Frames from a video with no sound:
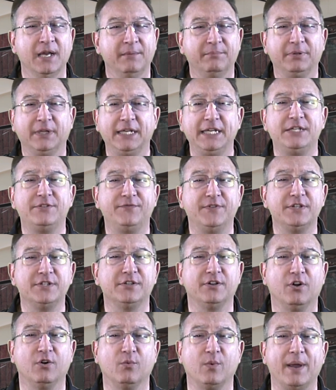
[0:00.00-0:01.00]
please
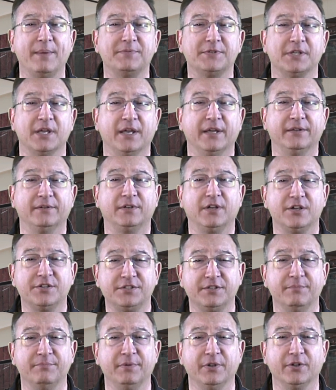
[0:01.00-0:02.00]
visit our website,
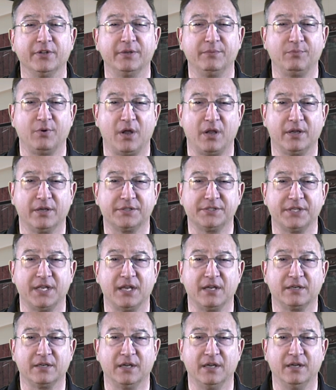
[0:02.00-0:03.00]

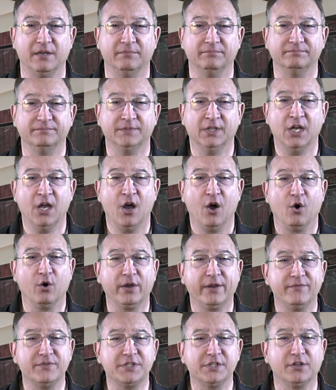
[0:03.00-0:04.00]
custombuildingproducts.com, or
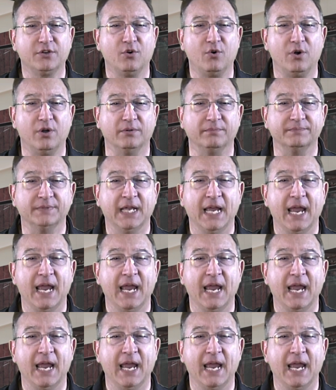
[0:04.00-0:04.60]
give us a call.